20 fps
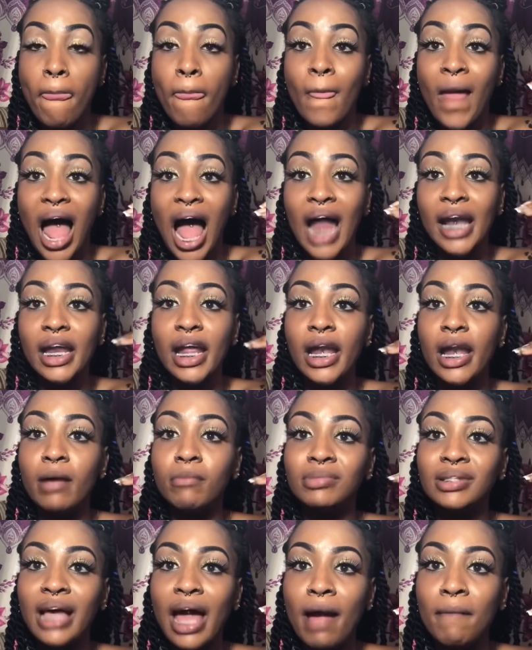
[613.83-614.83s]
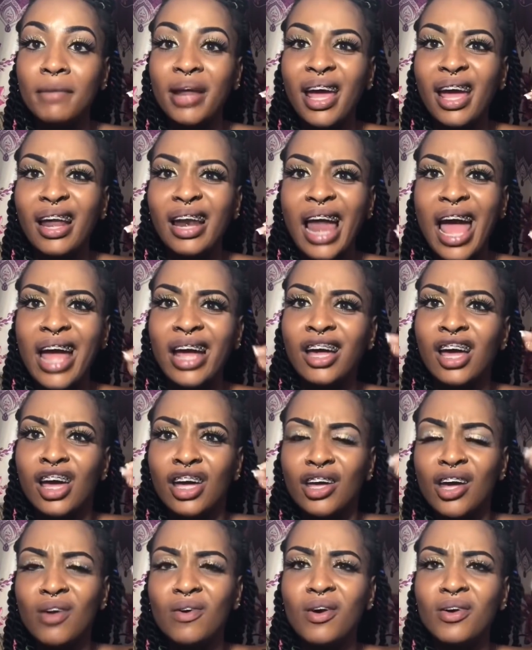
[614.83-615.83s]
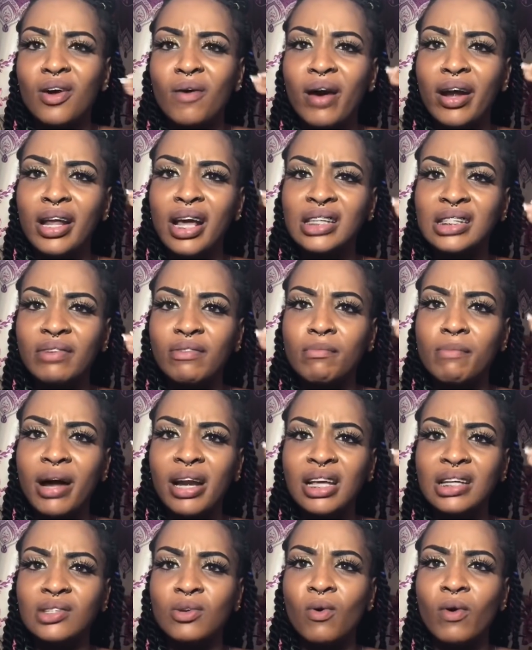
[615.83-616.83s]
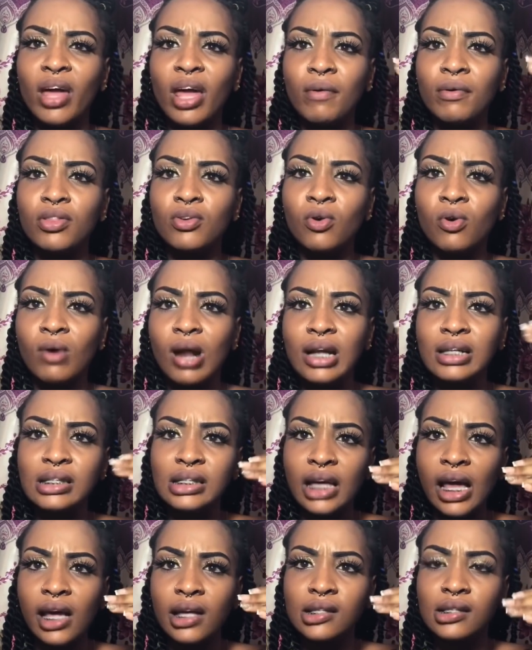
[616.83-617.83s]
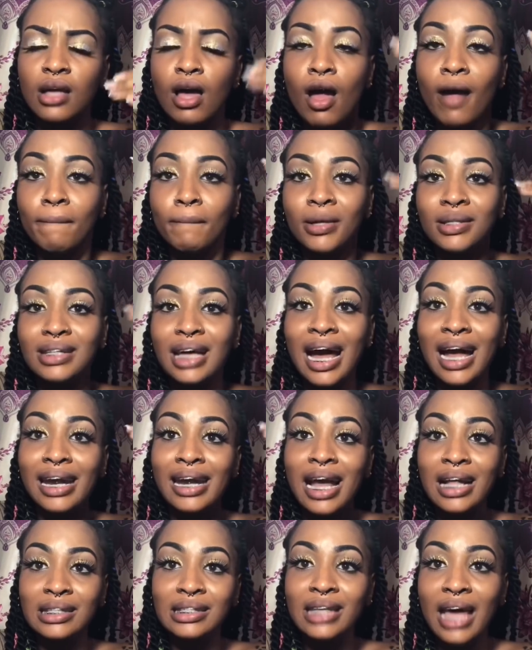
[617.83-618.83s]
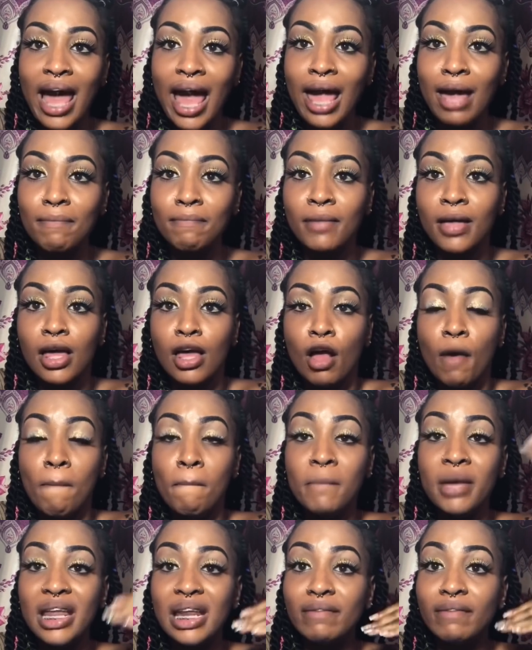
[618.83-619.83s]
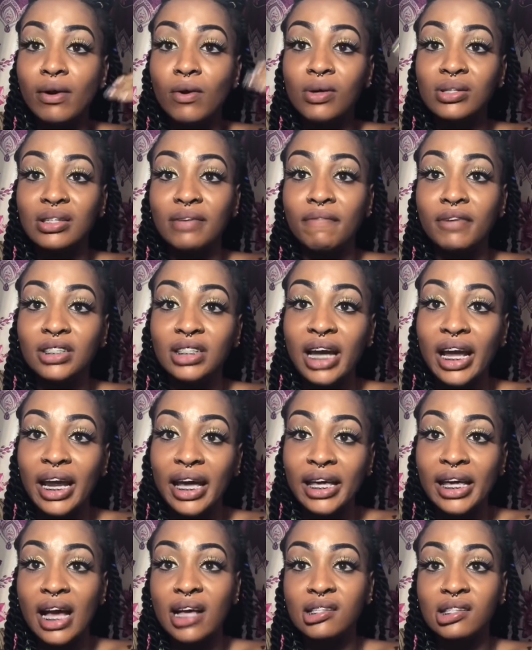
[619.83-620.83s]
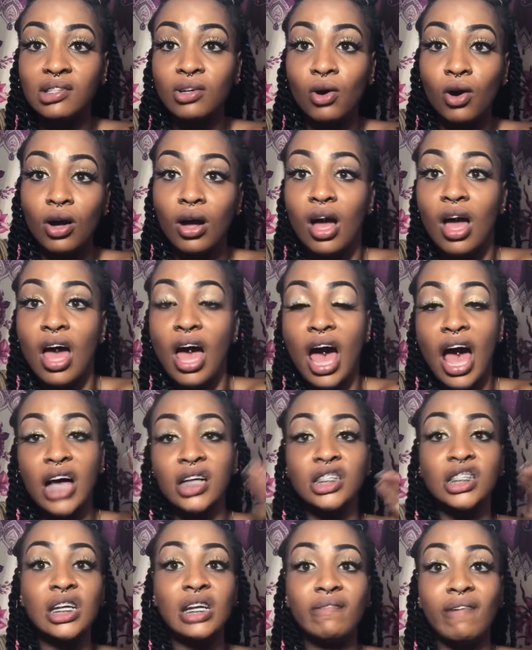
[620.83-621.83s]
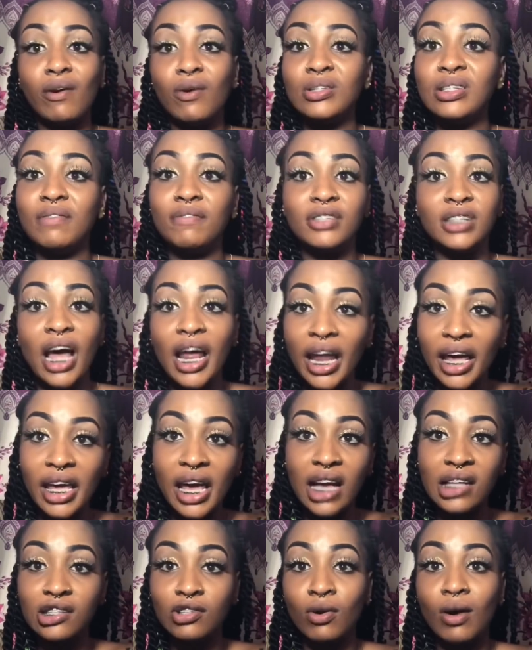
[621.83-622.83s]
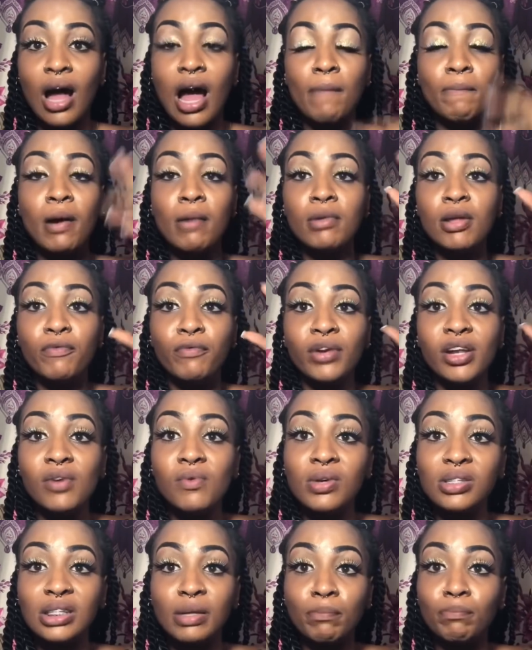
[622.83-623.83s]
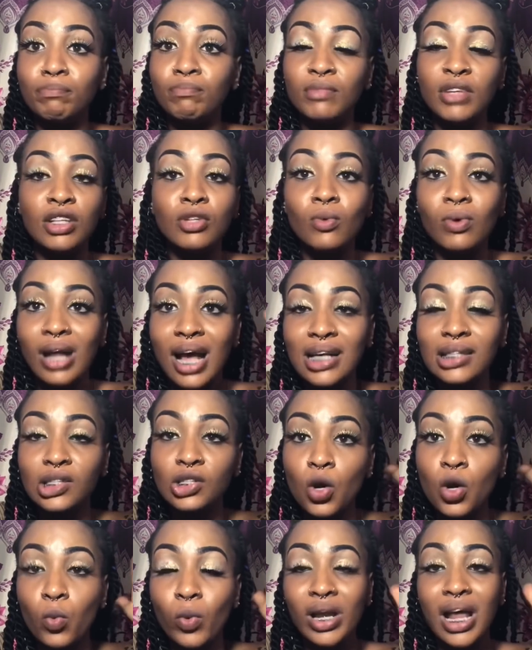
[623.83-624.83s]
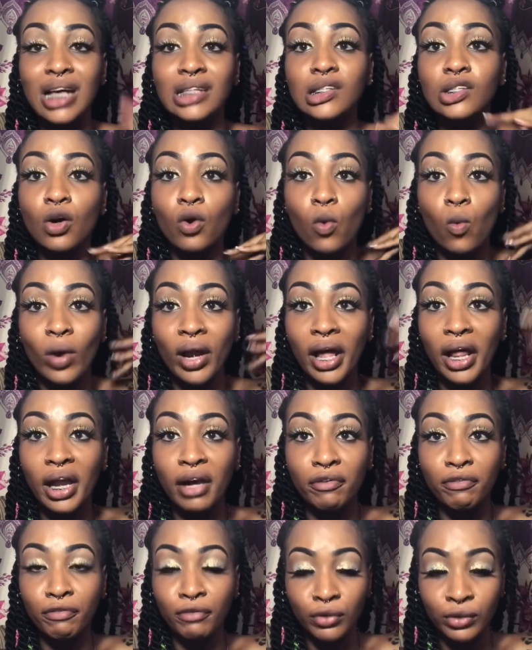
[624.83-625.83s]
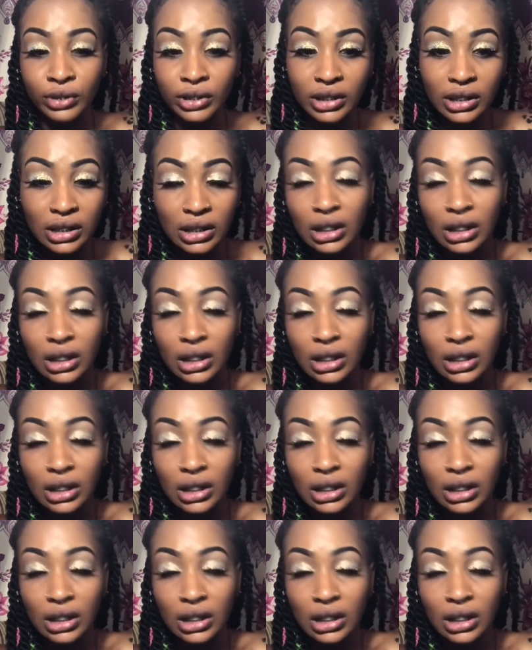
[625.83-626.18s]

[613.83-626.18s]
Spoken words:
And then them time they like, you know, nowadays everybody's okay with oral sex, but at that time, me never know say vagina can't suck, and she never know say vagina can't suck. And probably if we didn't know say it could have suck, we'd have suck one in the front,